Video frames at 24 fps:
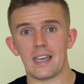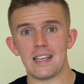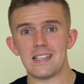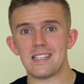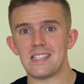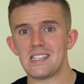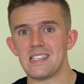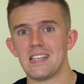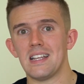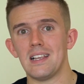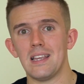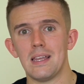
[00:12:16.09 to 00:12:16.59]
It's
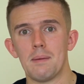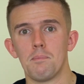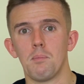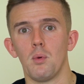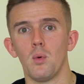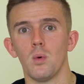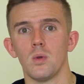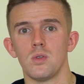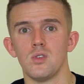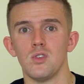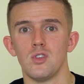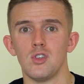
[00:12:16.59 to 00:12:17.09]
still
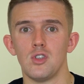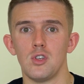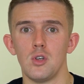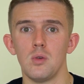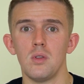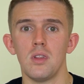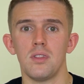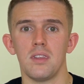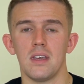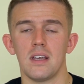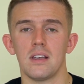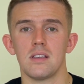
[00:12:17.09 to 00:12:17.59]
important to
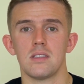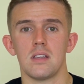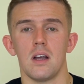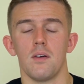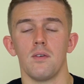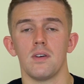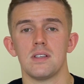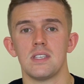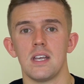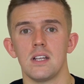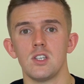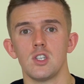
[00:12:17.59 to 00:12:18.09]
do the things that
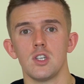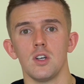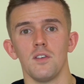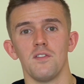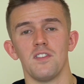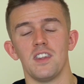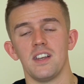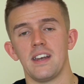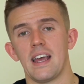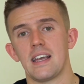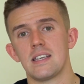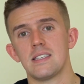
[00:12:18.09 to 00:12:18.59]
are essential
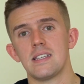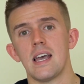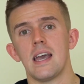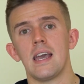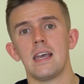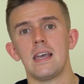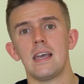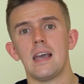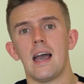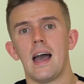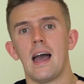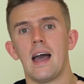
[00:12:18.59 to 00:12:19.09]
for the next
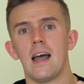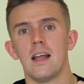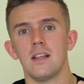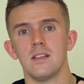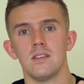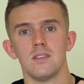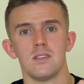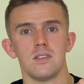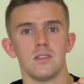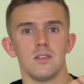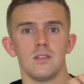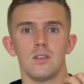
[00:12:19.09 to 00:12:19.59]
day
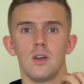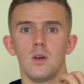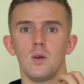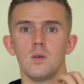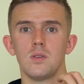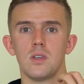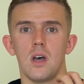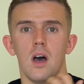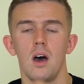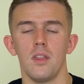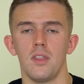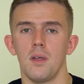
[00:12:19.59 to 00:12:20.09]
and
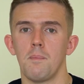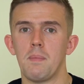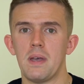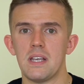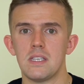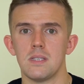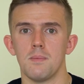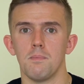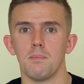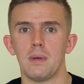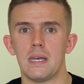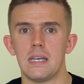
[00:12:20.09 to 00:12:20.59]
those other
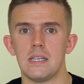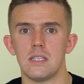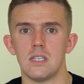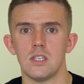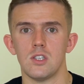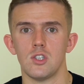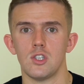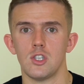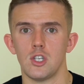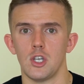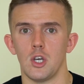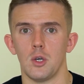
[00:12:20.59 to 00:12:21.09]
bits and
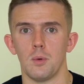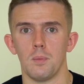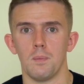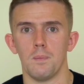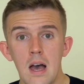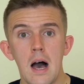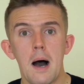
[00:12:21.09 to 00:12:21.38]
pieces too.